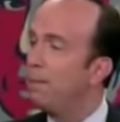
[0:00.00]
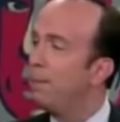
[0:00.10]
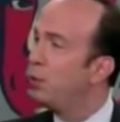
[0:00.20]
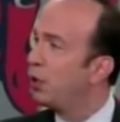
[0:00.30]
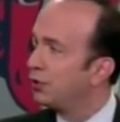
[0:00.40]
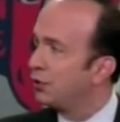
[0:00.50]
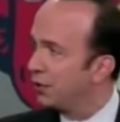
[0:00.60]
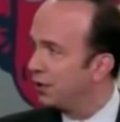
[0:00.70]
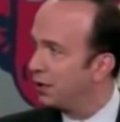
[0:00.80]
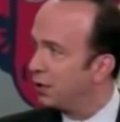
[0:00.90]
become
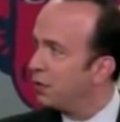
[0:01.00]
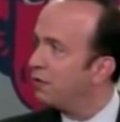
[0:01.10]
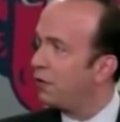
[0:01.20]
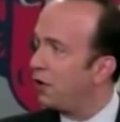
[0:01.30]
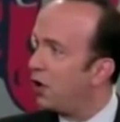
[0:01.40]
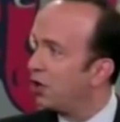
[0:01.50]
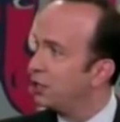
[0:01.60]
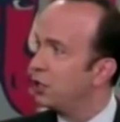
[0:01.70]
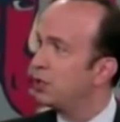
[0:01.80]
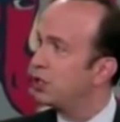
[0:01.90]
bewildered. We
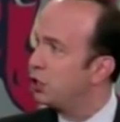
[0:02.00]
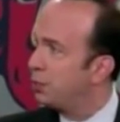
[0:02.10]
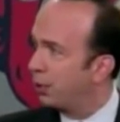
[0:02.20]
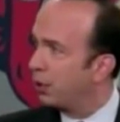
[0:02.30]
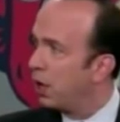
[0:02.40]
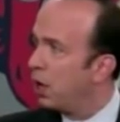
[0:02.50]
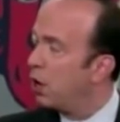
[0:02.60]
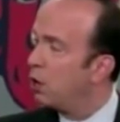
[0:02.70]
fall into a stupor.